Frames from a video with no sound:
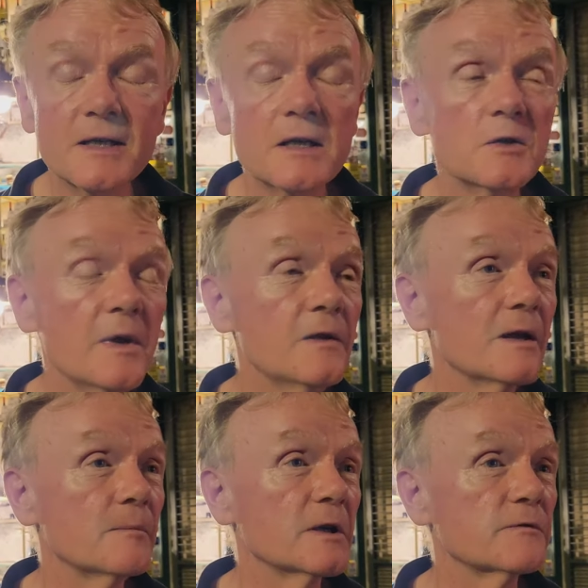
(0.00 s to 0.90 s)
intending to
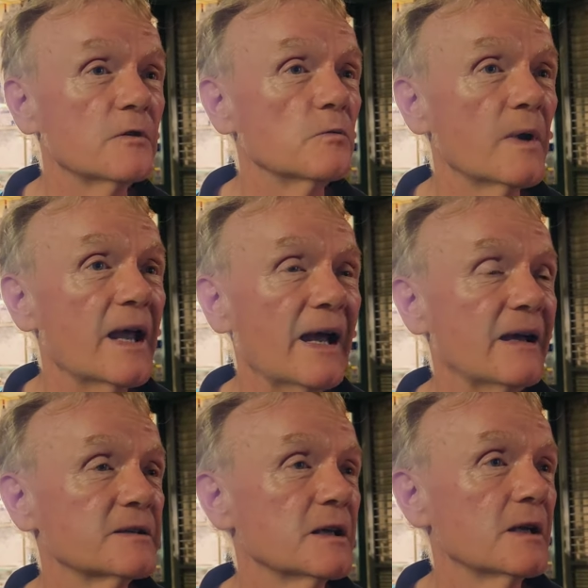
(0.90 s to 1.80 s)
eat that much food. We
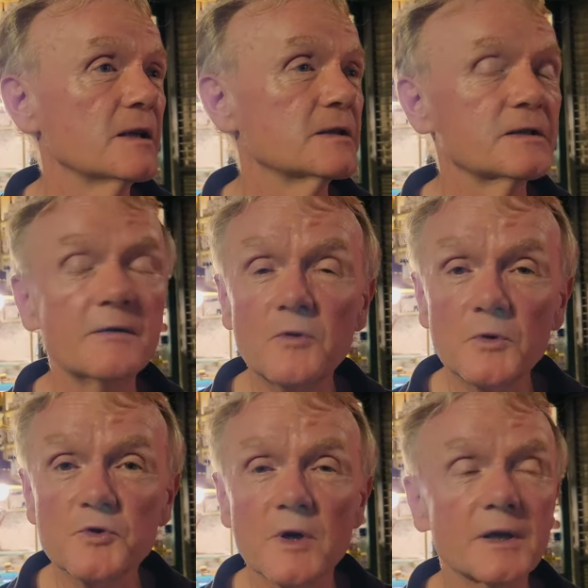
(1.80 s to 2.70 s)
had
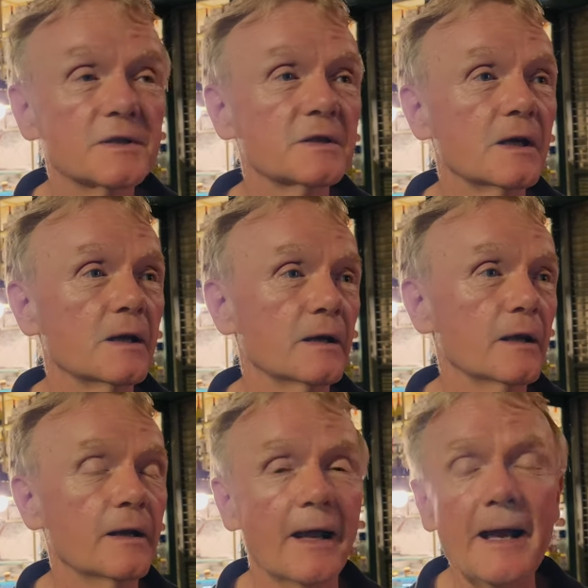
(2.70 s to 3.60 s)
several drinks,
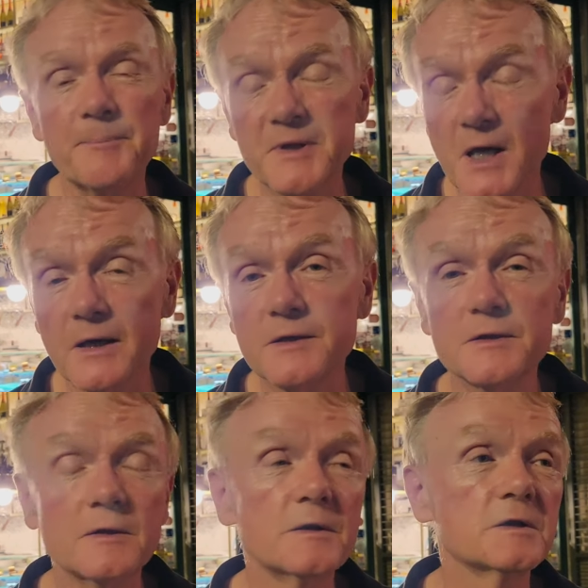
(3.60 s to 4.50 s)
uh,
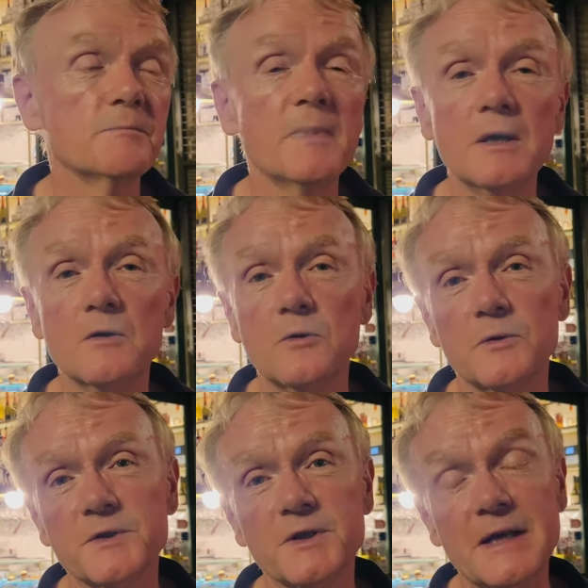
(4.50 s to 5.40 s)
appetizers, main
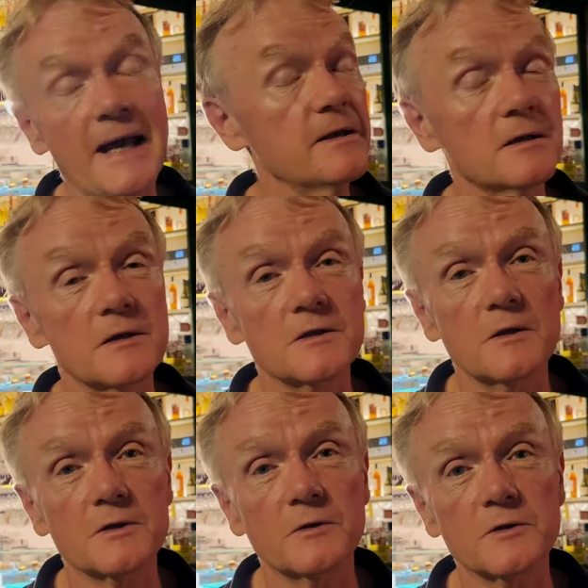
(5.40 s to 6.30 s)
courses, and a
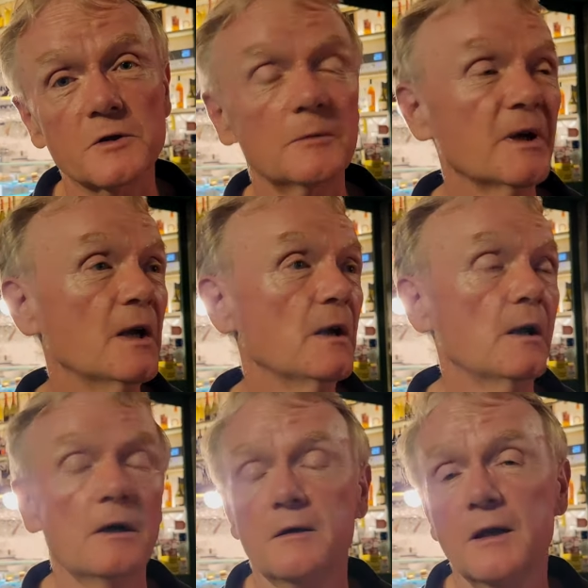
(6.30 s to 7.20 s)
dessert on top
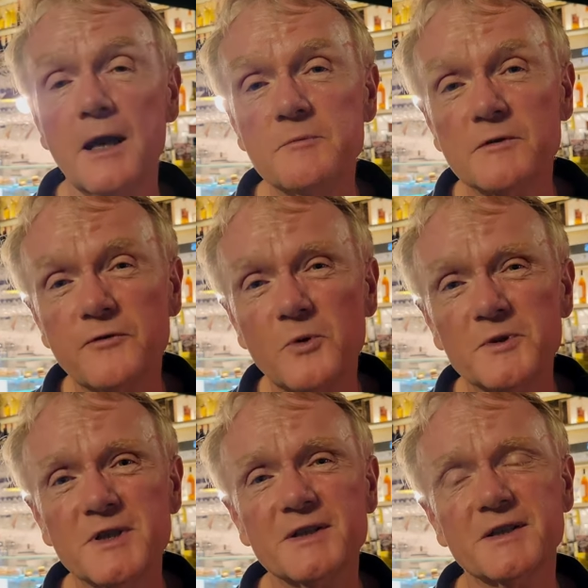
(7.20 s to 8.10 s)
came to
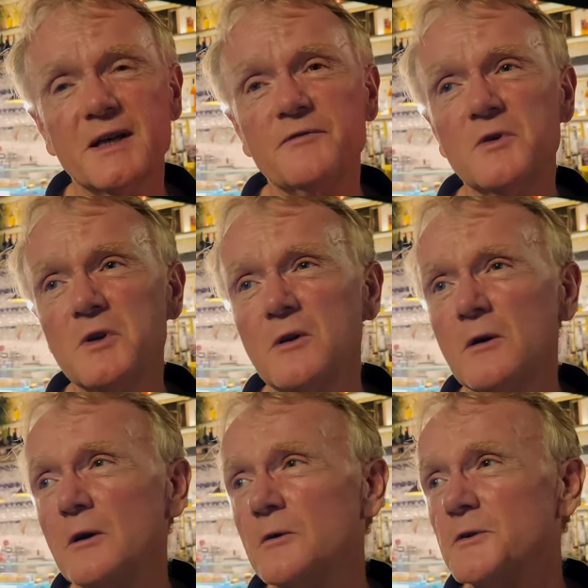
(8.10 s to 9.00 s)
47
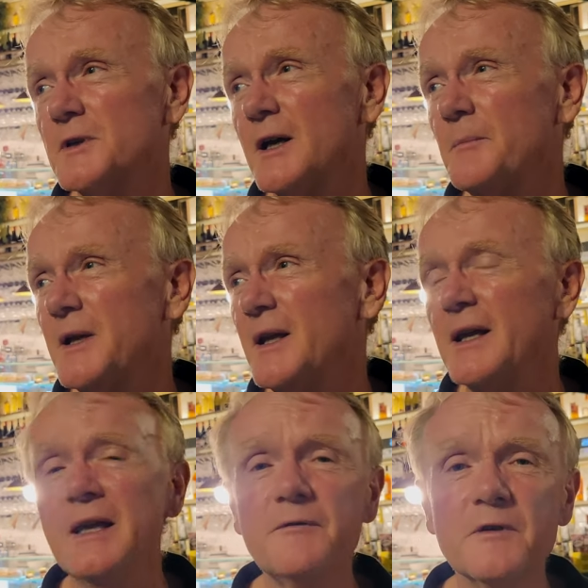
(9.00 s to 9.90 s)
euros. I mean,
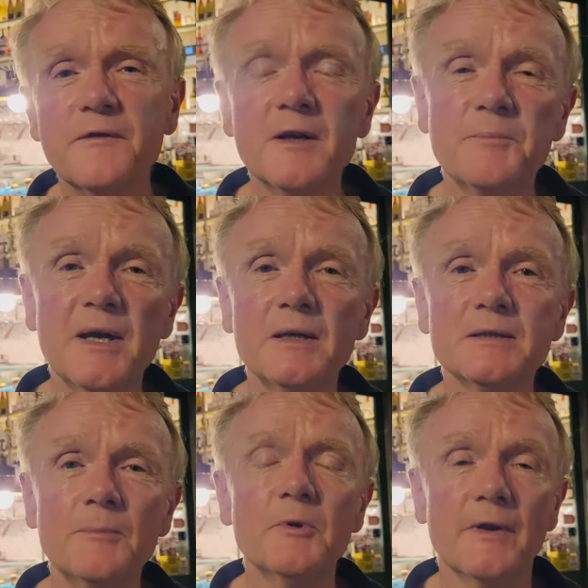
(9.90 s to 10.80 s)
even if I'd
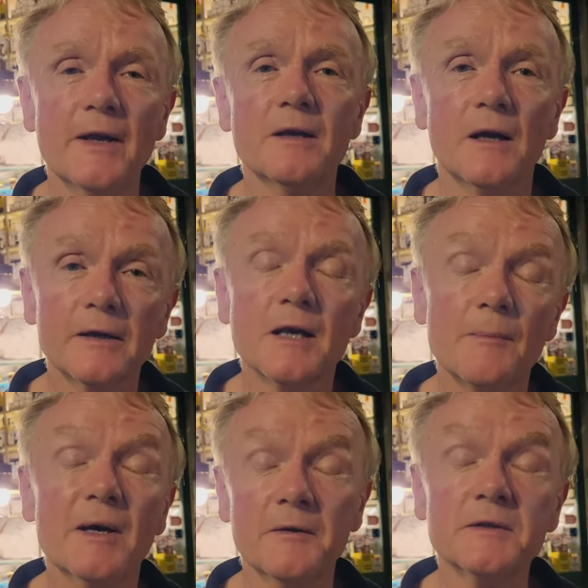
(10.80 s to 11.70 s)
paid double that, I'd
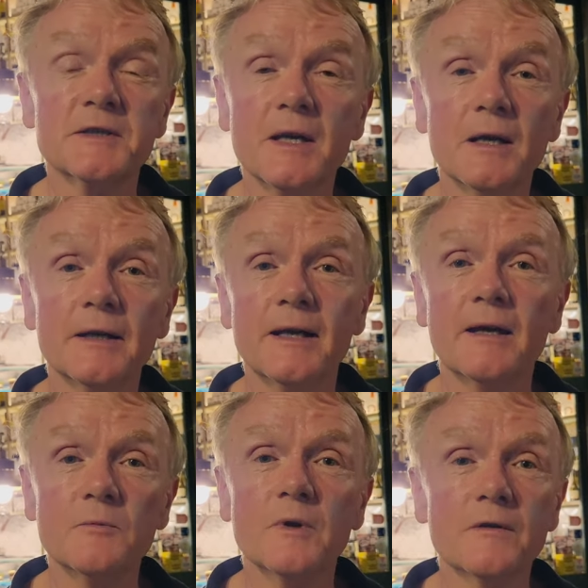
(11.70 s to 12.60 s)
come out and say I'd
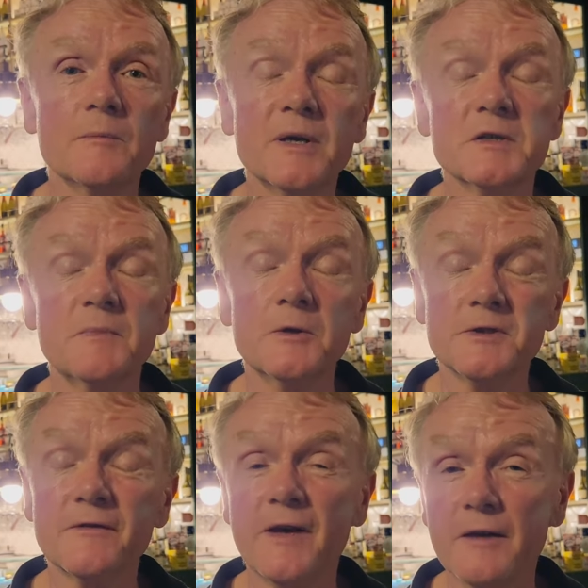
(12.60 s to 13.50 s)
had one of the best
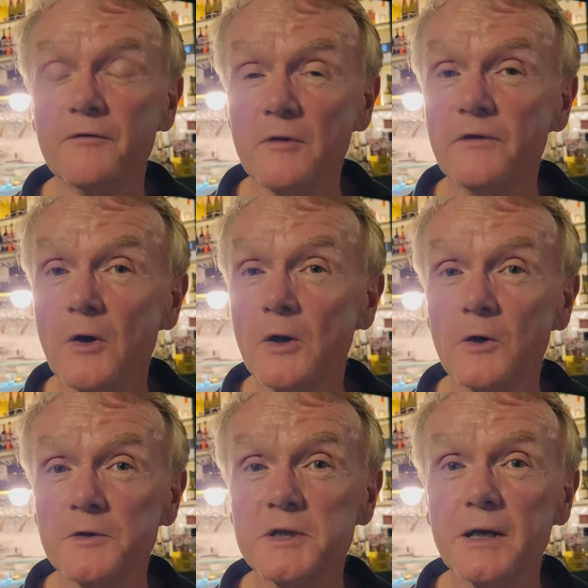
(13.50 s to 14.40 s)
meals I've had for a
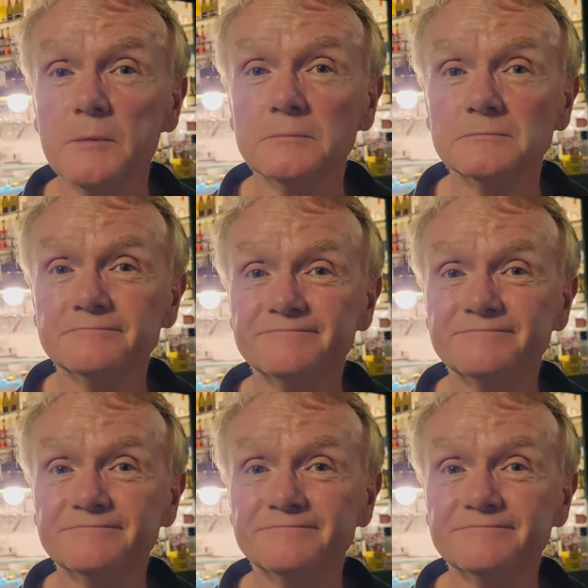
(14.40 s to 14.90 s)
very long time.